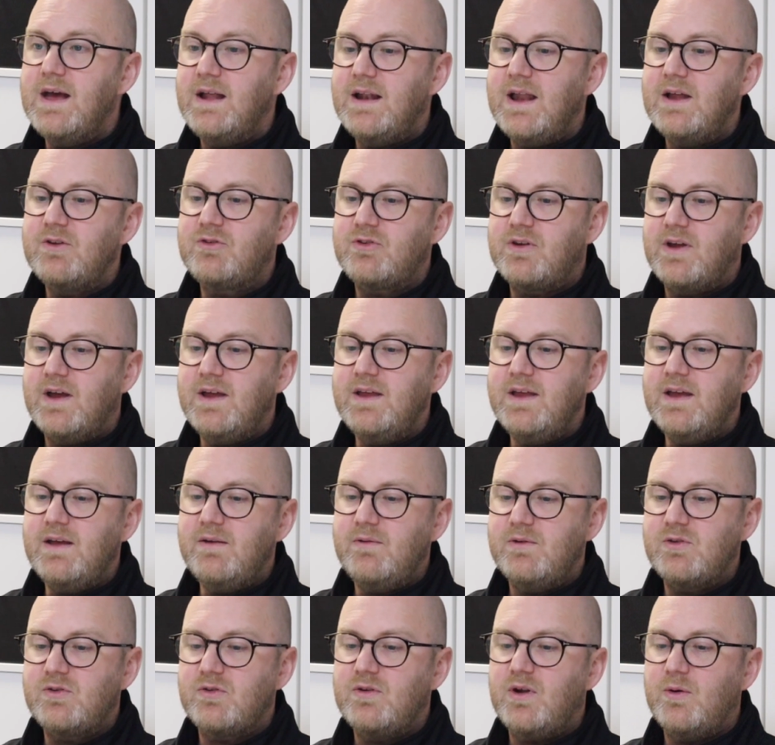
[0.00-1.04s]
Electricare,
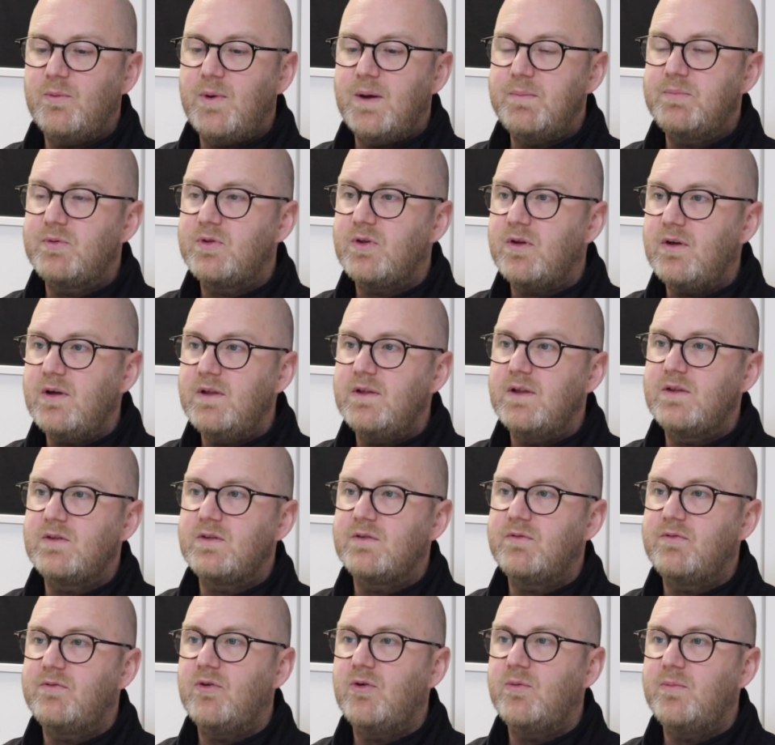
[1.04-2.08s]
it's on our website. There's
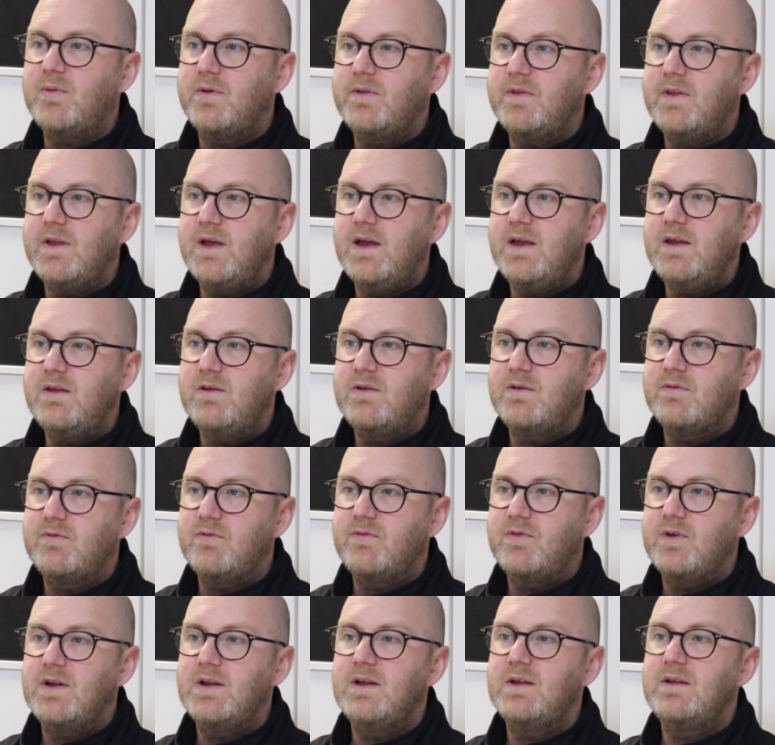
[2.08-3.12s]
a form on there you can
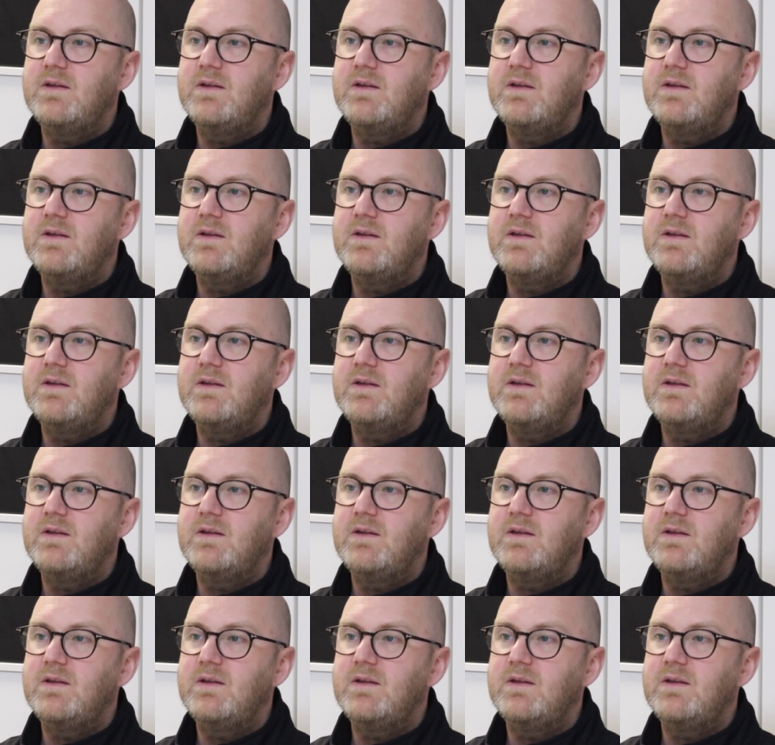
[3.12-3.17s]
fill in.